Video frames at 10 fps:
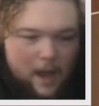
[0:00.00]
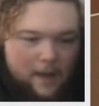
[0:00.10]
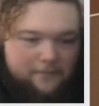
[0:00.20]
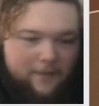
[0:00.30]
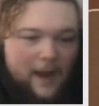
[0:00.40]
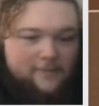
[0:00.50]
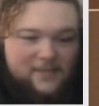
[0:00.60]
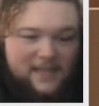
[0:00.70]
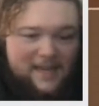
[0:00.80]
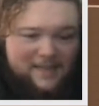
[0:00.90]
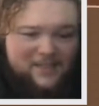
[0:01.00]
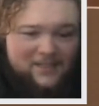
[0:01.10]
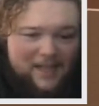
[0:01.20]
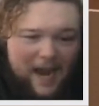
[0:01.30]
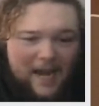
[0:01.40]
five
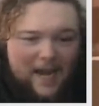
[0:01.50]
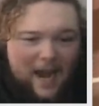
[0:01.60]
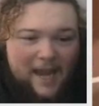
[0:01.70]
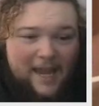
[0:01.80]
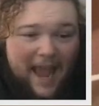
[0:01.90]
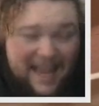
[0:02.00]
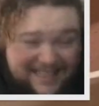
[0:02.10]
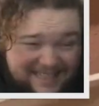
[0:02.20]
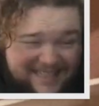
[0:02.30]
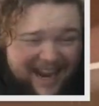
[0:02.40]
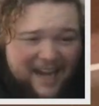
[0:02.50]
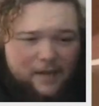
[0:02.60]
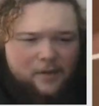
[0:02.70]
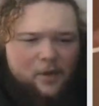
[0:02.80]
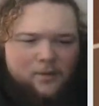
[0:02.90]
six? I I guess I
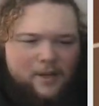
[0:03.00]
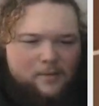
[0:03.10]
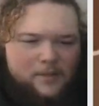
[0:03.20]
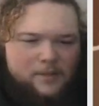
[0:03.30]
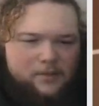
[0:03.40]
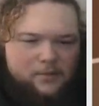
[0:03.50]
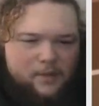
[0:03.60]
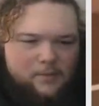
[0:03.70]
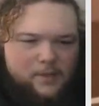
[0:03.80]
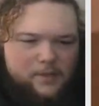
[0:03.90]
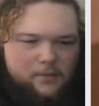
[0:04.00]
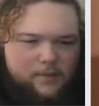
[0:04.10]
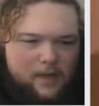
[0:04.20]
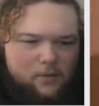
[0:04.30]
no. That was a two. That was a two. That don't